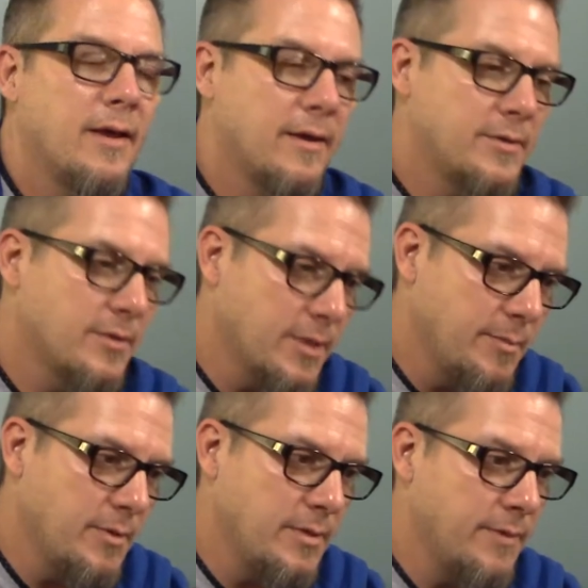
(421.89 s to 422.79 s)
to the
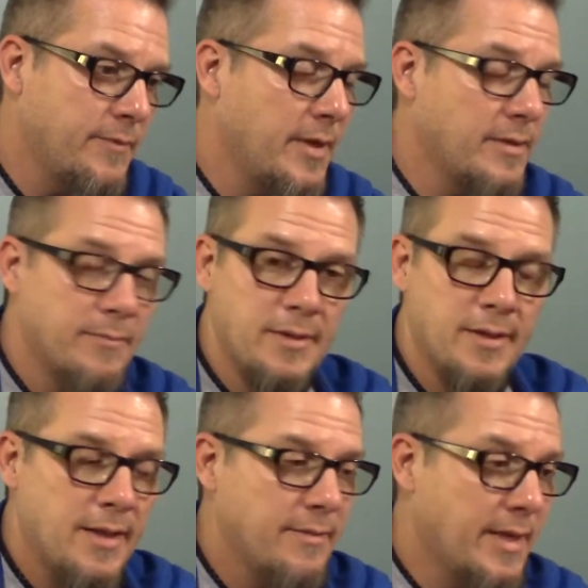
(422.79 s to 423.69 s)
community of faith. I mean,
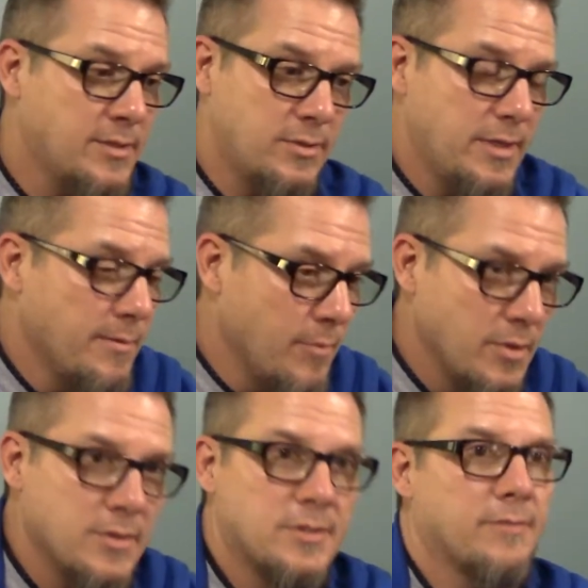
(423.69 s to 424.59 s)
that's the
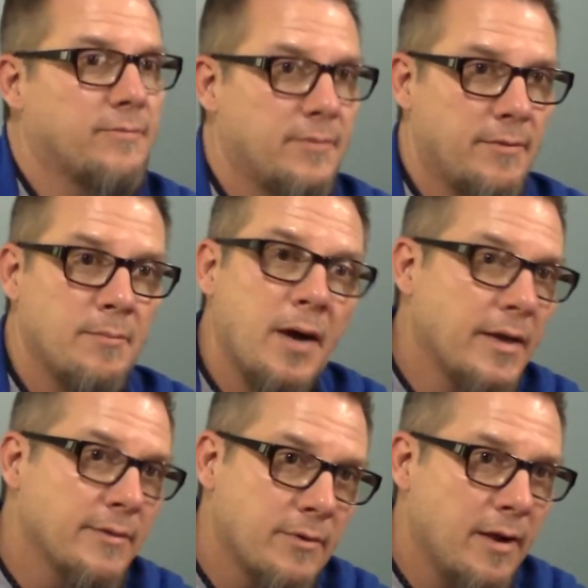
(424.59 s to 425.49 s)
emergence of the
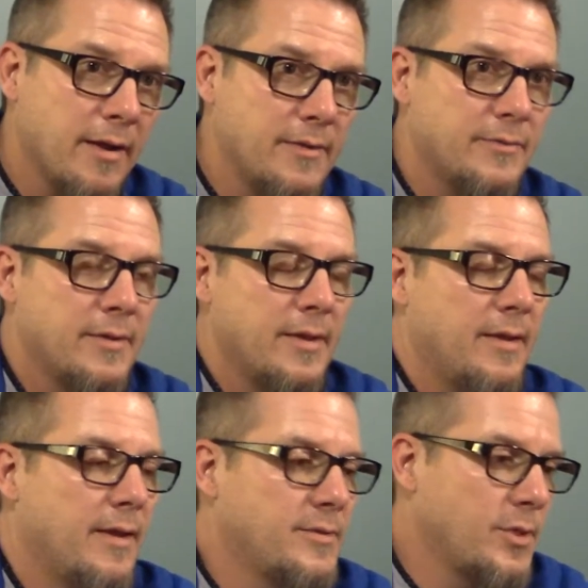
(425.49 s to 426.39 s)
body of Christ.
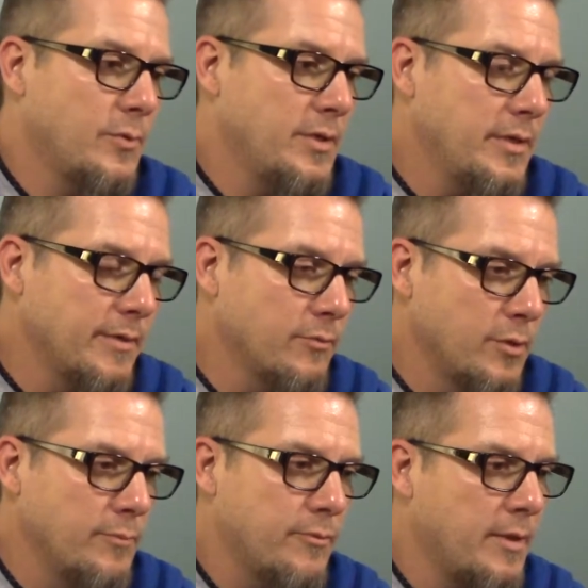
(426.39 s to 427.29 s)
And so when you give
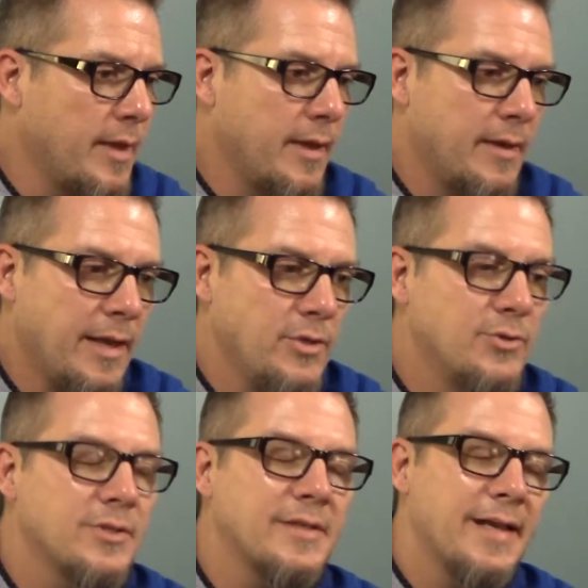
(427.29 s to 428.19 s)
room for that and you
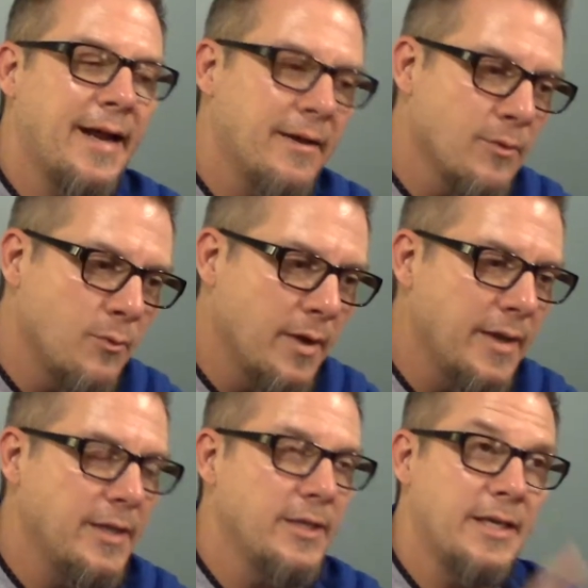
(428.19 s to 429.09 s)
just get out of the
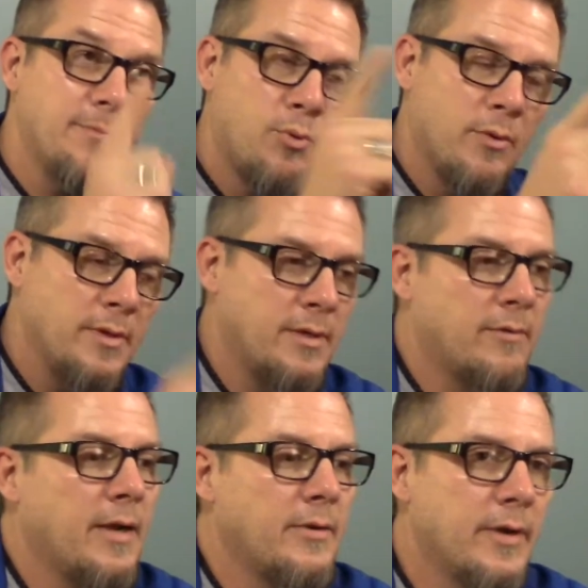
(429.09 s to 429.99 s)
way and you keep pointing in the
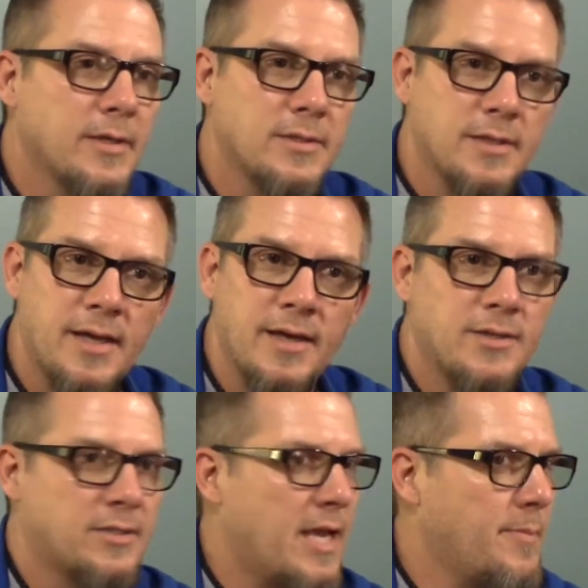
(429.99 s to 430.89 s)
right direction, it kind of
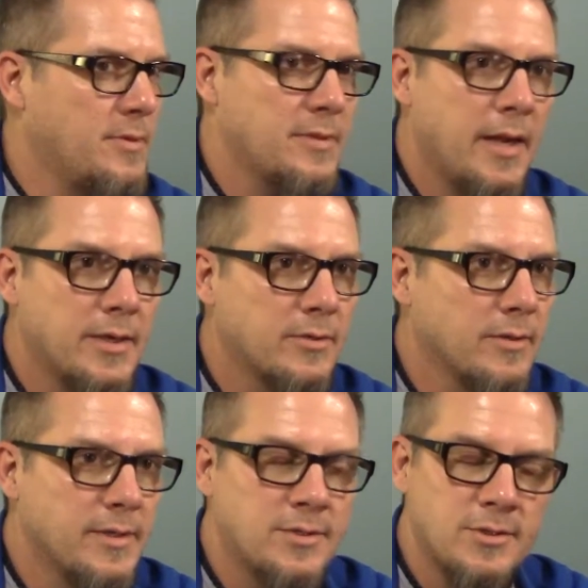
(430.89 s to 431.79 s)
just happens
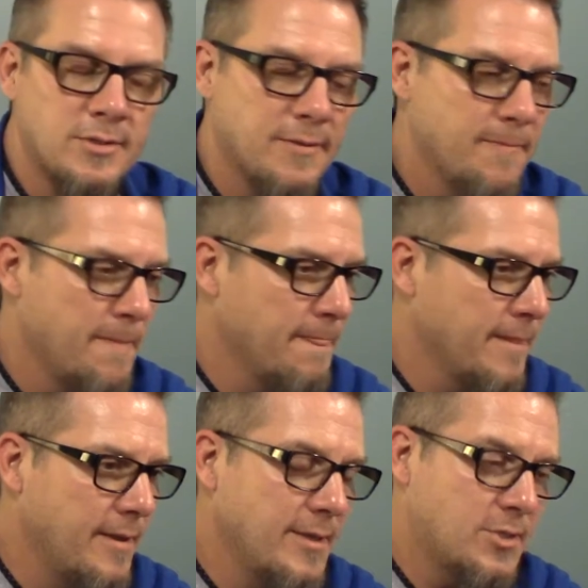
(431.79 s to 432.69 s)
naturally. It's
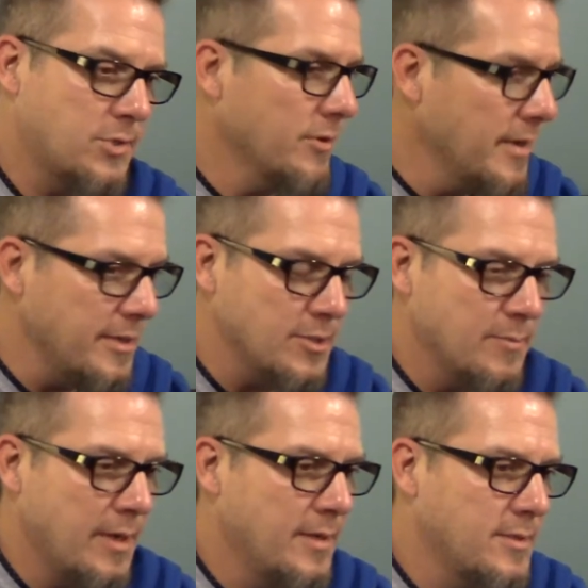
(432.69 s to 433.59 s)
strange,
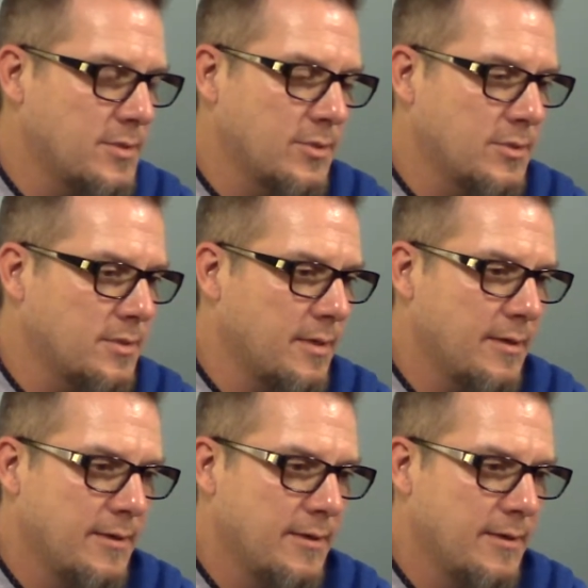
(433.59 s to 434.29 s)
man. It's just,